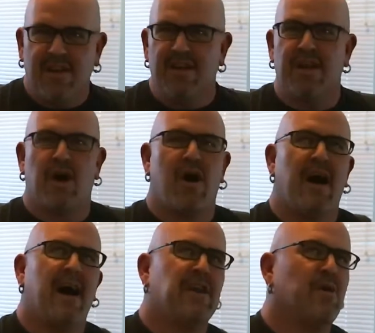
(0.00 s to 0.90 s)

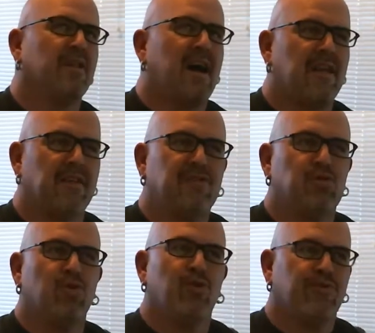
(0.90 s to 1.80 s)
I know a lot of the
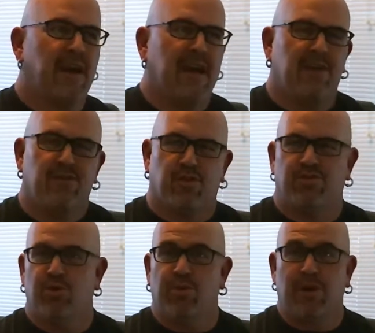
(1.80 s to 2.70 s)
Tool fans, or
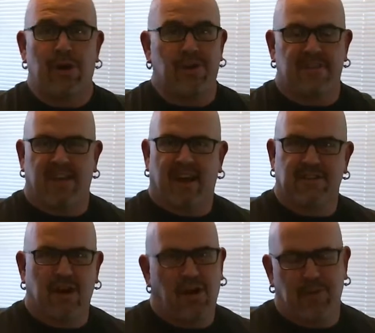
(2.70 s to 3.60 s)
Tool nerds as I like to
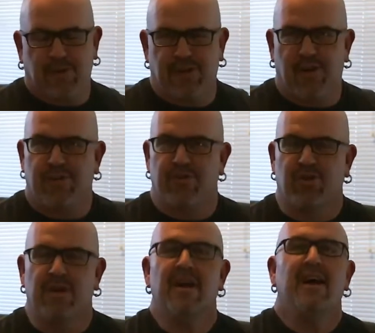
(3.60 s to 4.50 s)
call them, or turds for
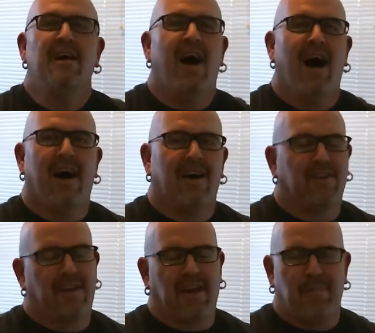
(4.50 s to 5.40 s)
short, are
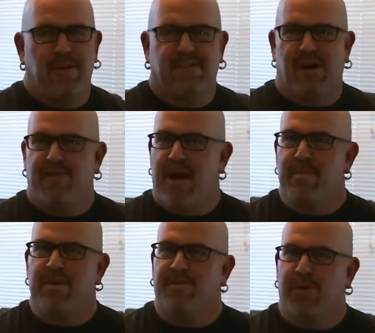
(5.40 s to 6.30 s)
going to get pissed off at
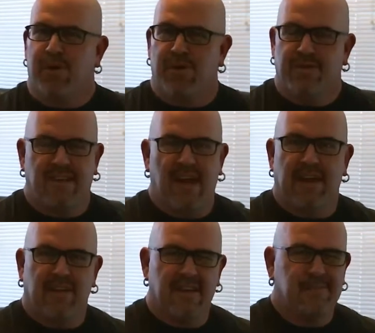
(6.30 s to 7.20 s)
me for saying
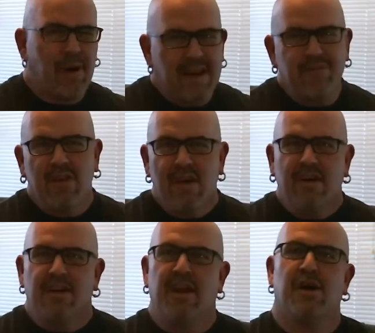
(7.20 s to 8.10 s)
this. But,
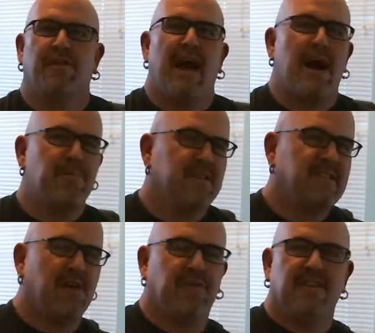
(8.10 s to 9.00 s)
the album
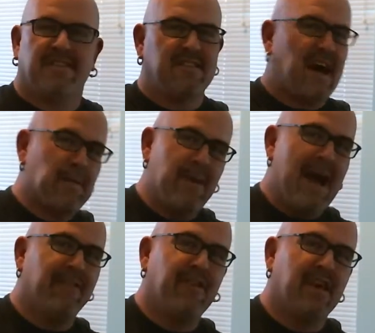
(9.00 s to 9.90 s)
itself, and this is not a
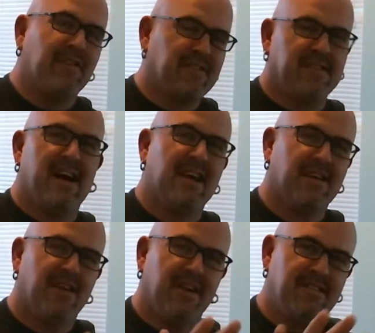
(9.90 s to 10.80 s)
bad thing. This is not
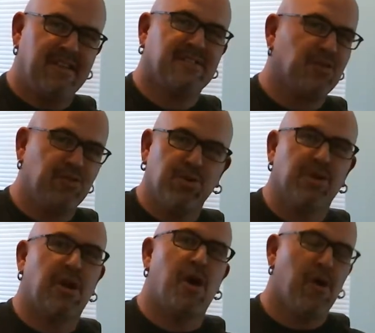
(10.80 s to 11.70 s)
a diss on Tool at
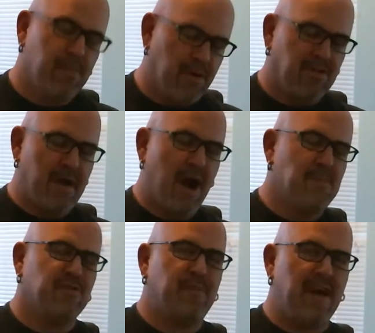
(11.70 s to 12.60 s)
all. But this album
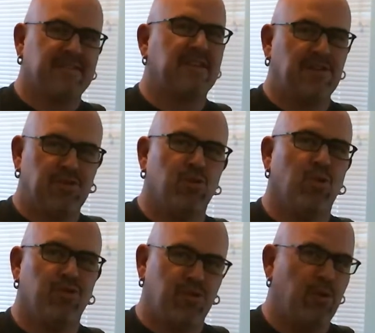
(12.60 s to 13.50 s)
is basically
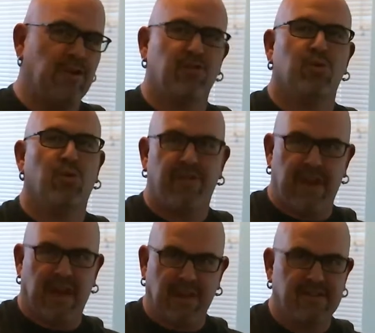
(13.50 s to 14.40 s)
Tool doing Tool
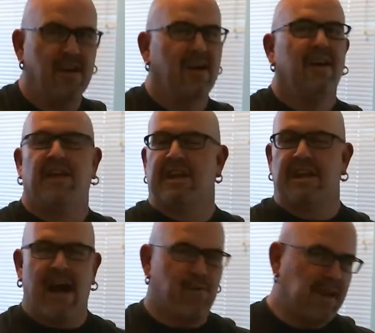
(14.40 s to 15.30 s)
things. They did
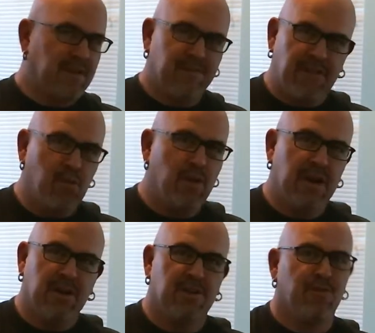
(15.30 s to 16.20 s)
not reinvent the
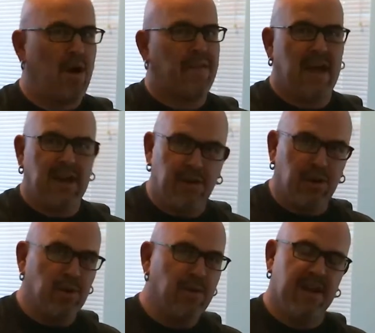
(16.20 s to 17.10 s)
wheel of what they
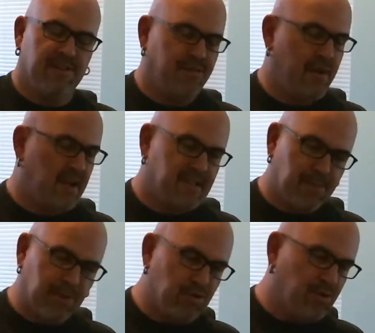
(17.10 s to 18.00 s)
do. It's very
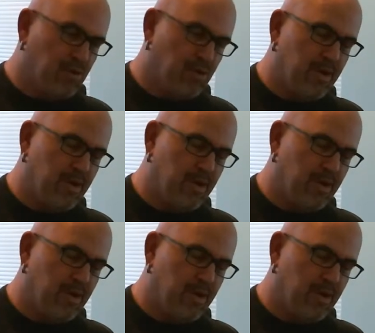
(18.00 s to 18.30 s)
typical Tool.